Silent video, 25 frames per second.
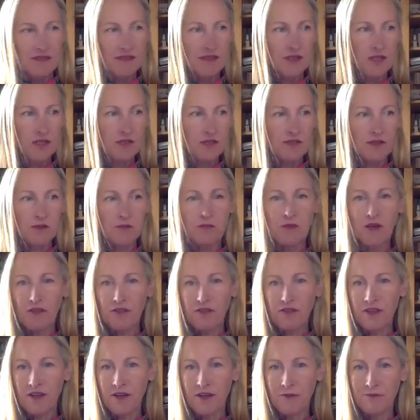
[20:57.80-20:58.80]
the
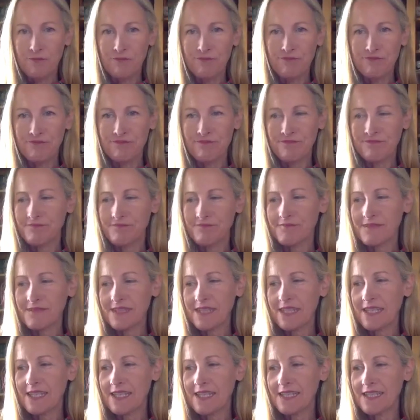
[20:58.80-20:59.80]
mother,
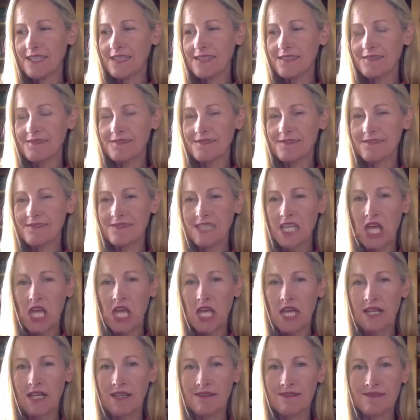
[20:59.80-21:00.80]
the
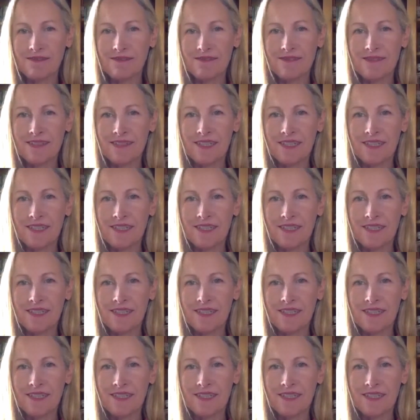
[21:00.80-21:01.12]
king,